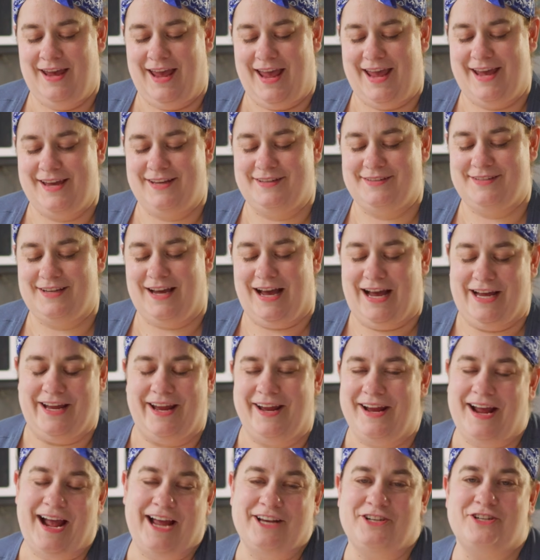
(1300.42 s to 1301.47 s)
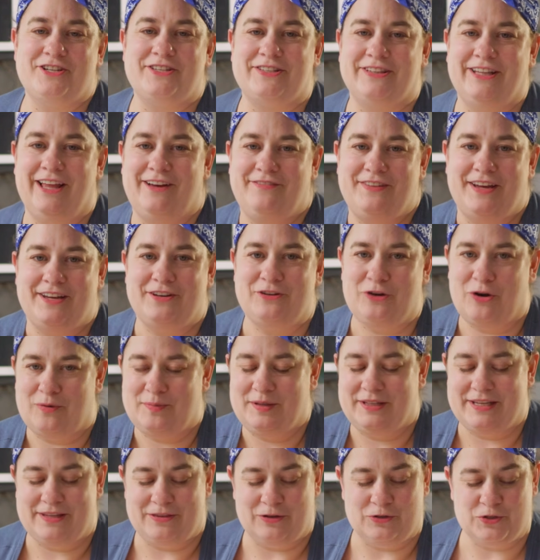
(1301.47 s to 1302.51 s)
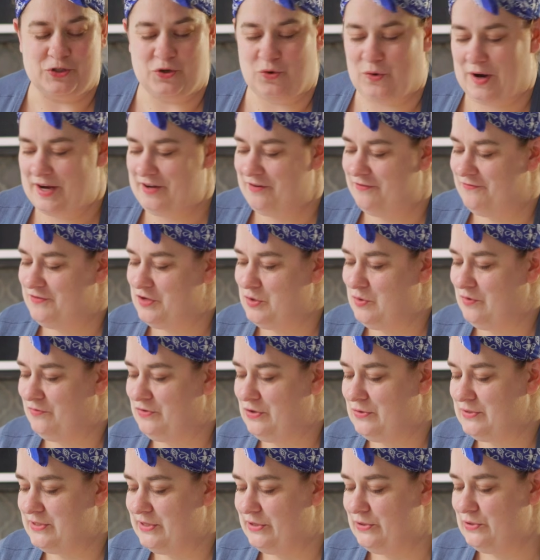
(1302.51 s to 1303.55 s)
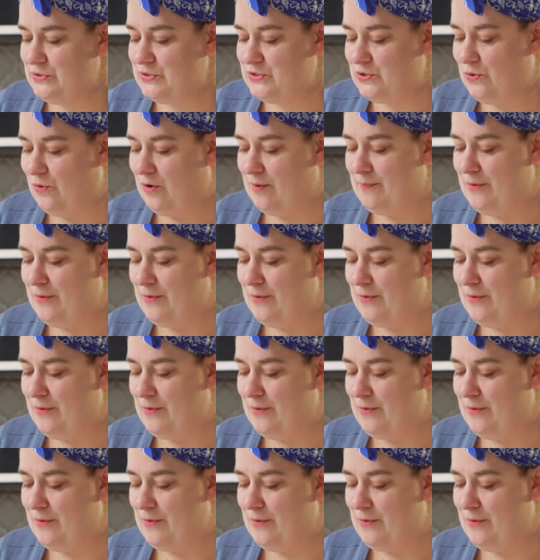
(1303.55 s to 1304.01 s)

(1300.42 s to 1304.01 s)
And I just love it. Normally there's quite a few of those little score